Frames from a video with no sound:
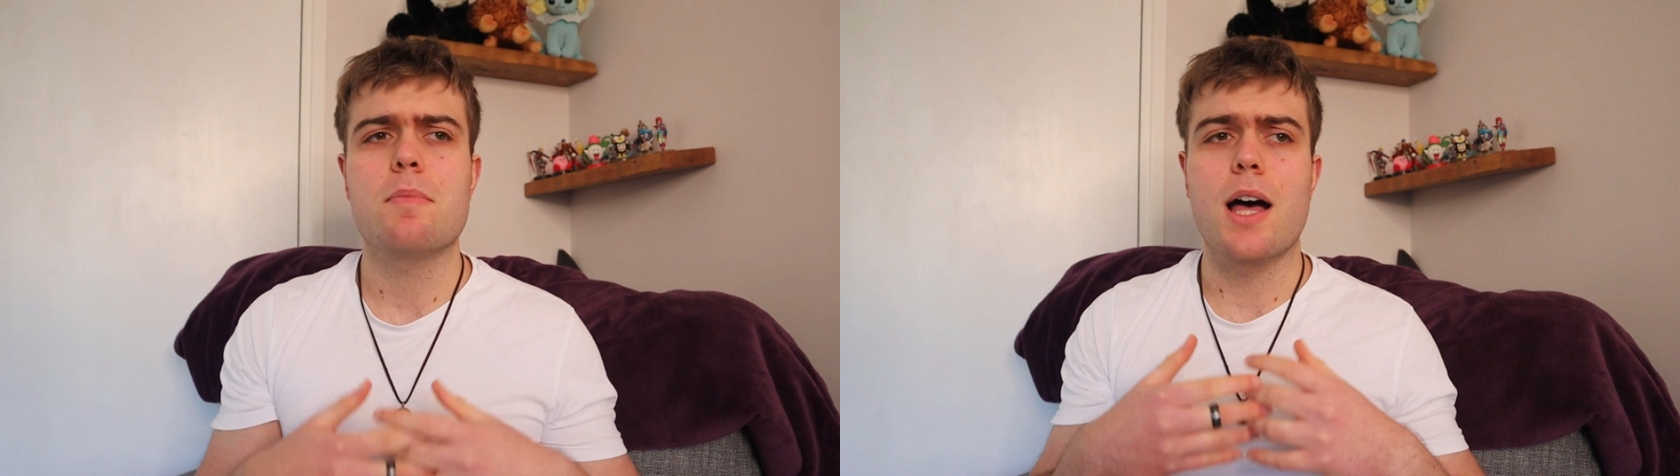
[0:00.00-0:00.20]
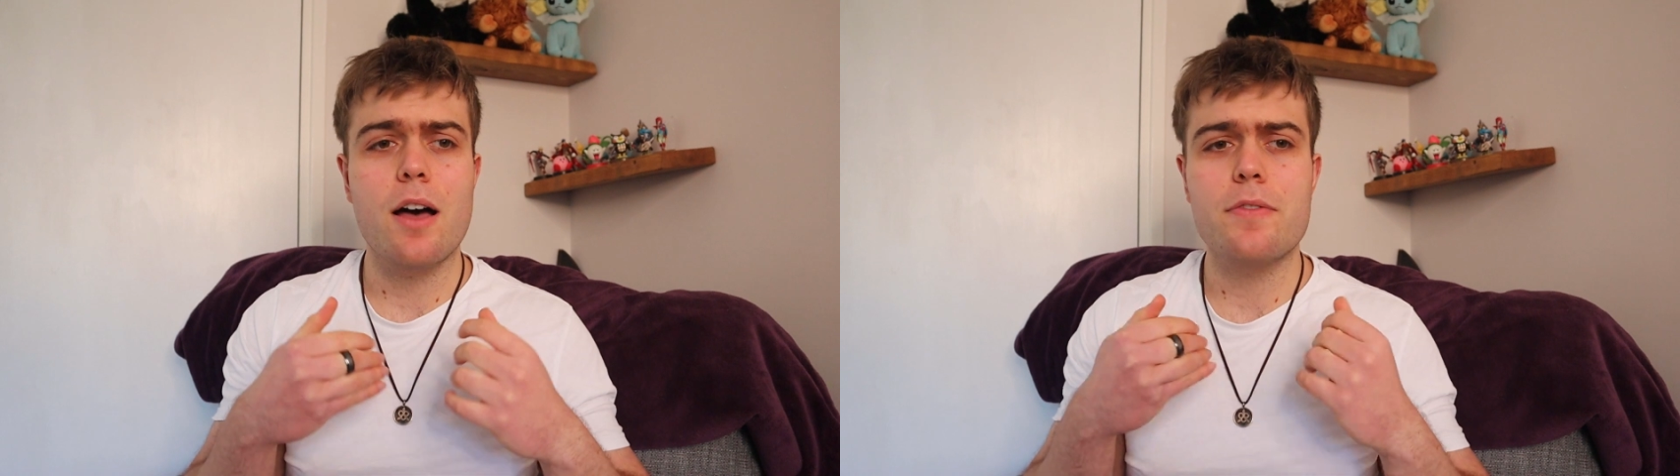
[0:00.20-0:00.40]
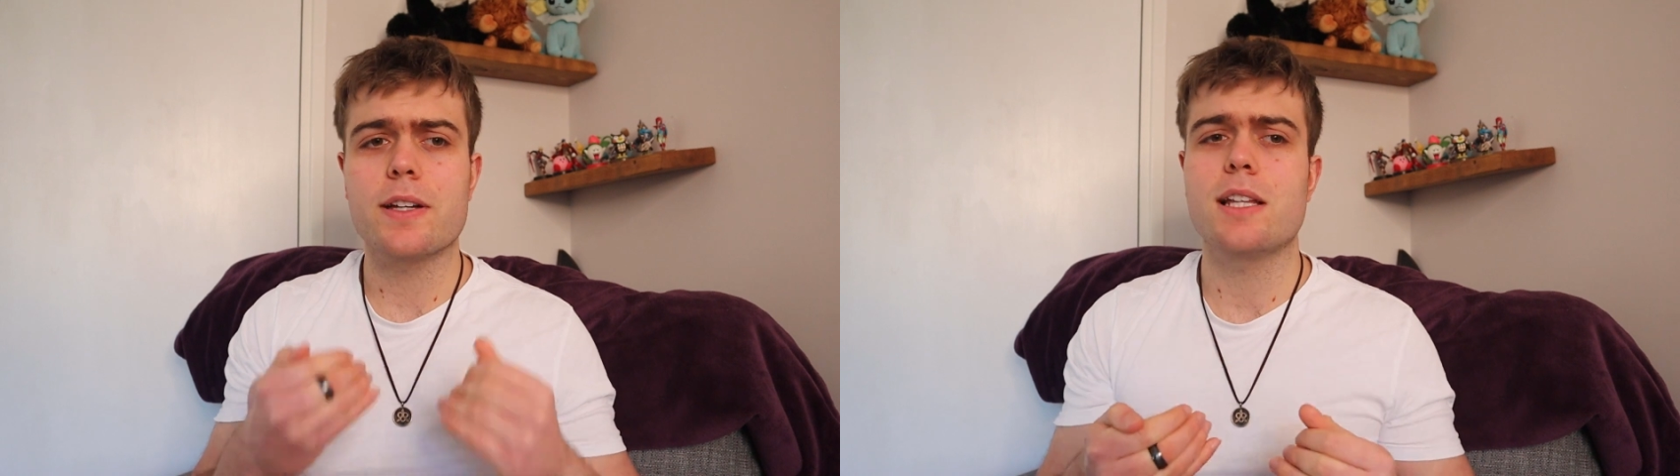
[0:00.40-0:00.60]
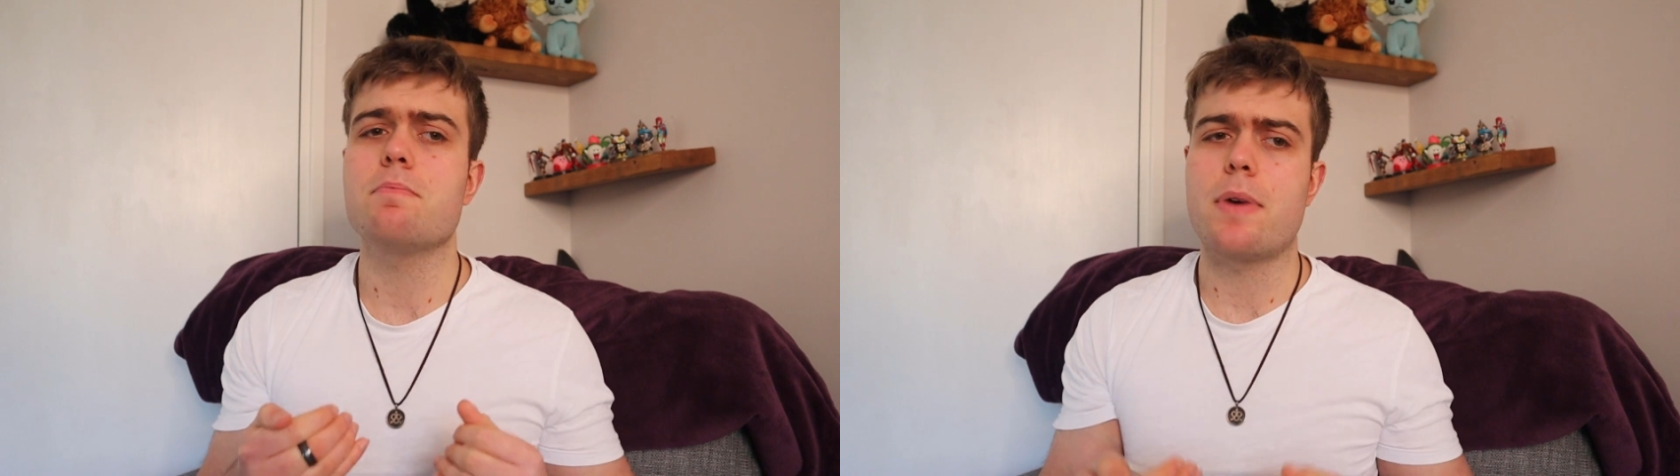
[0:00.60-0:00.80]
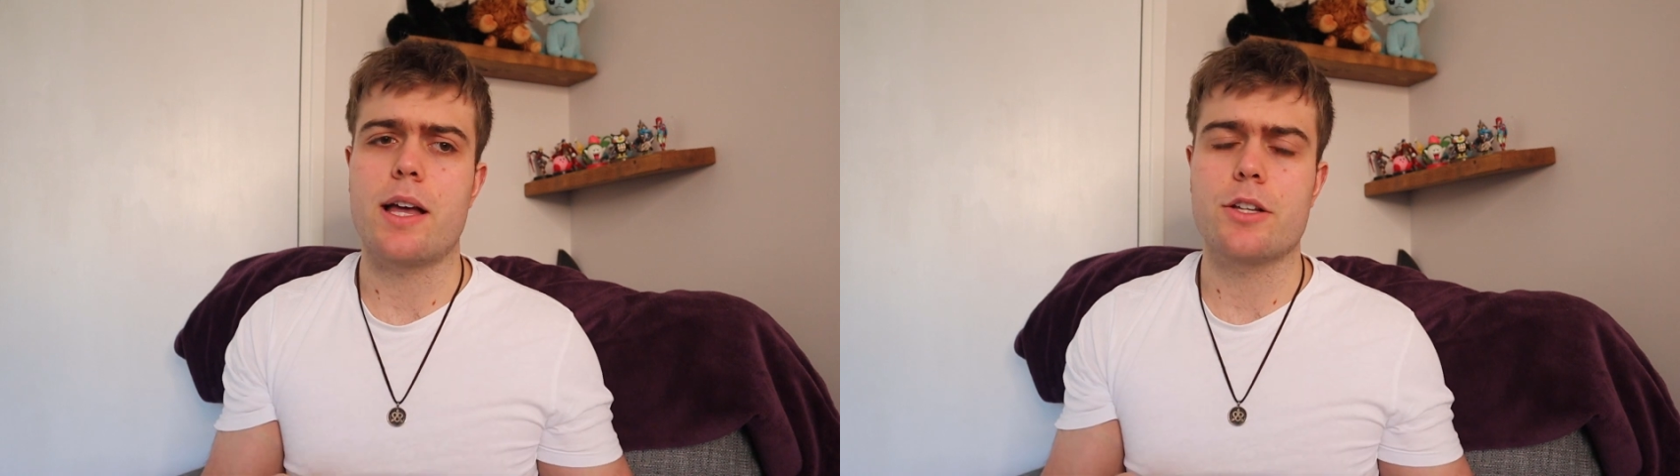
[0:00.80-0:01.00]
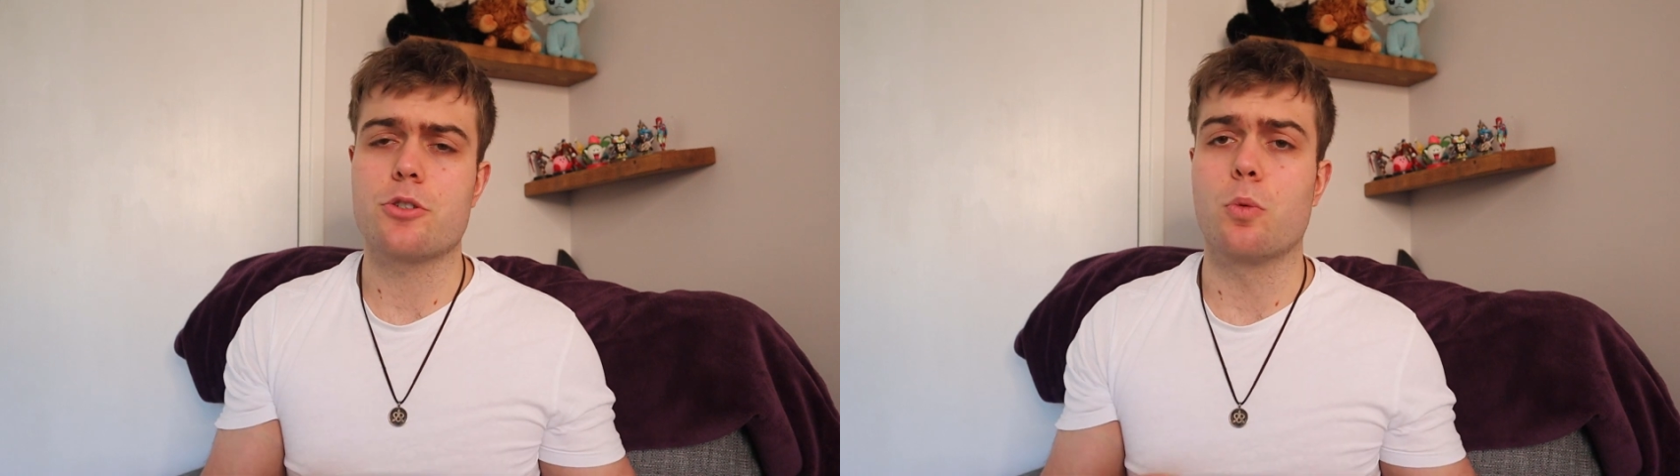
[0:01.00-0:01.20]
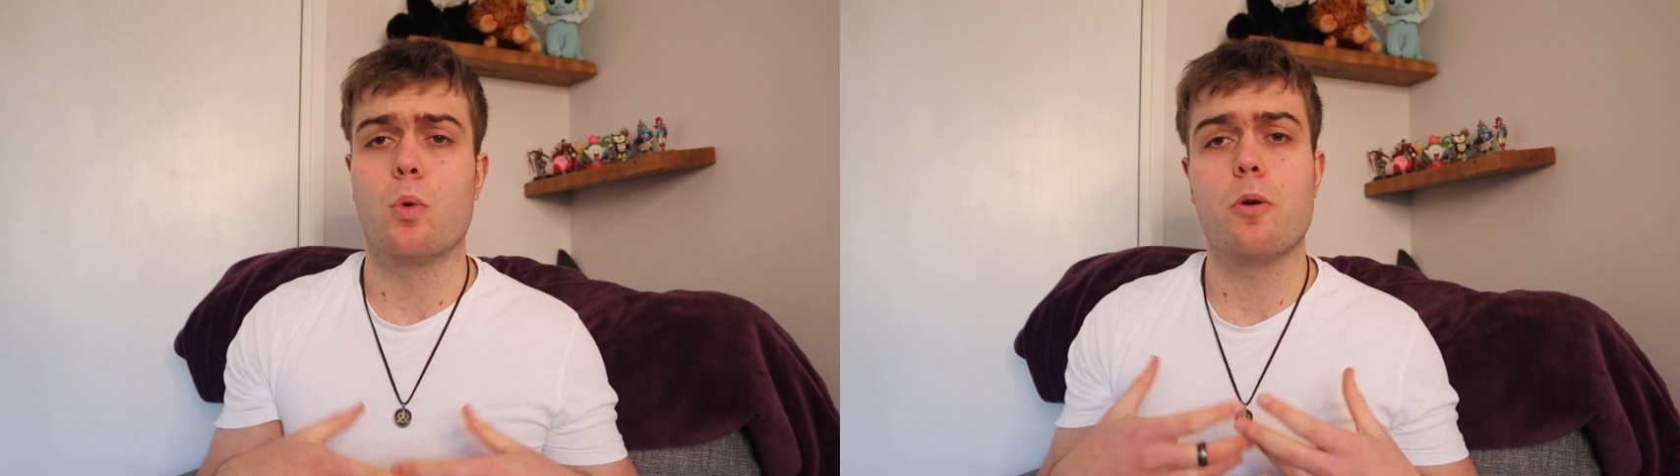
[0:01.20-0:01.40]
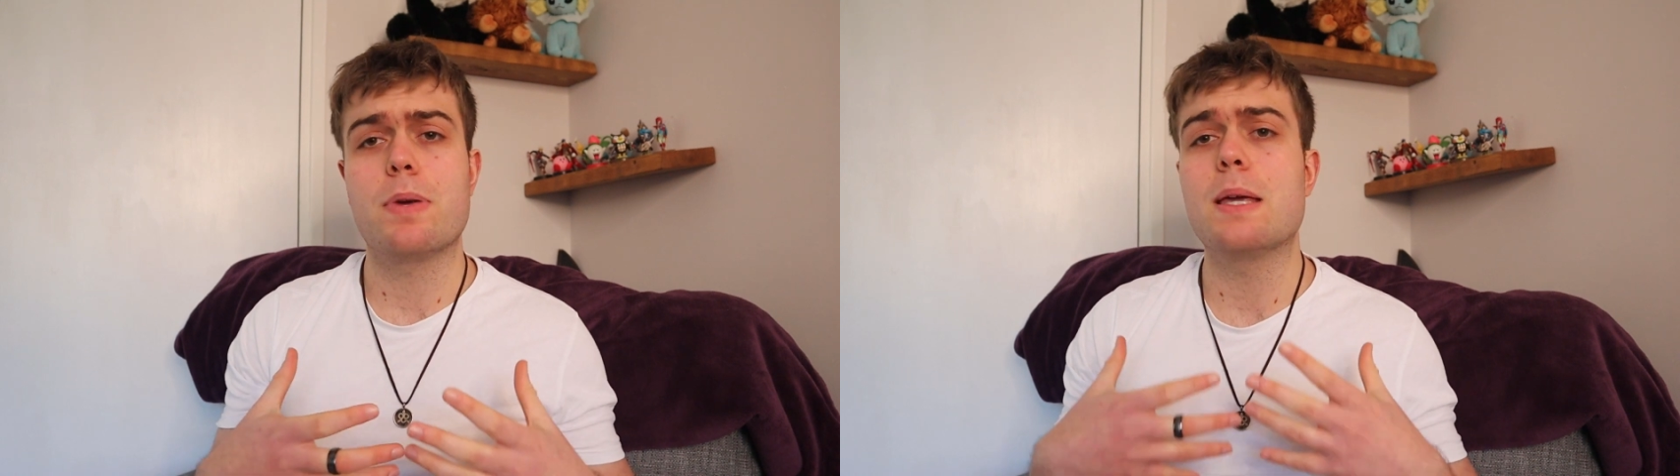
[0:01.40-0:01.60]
perfectly match what